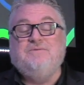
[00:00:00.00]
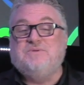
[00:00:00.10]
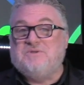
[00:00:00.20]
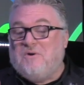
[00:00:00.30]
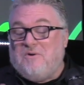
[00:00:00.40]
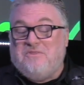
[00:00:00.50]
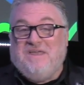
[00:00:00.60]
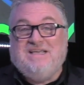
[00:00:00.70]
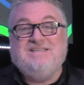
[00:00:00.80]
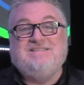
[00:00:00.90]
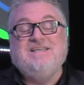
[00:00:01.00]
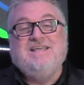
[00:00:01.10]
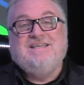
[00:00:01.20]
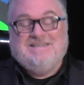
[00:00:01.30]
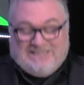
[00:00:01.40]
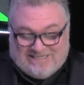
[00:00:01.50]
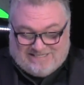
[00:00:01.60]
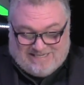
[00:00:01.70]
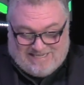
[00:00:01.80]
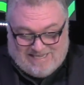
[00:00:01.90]
It was all things
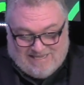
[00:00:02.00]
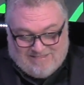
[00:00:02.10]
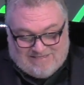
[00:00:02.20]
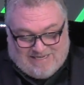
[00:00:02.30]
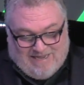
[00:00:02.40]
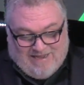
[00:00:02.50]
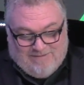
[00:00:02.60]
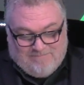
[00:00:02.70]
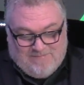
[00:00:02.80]
Disney at the time.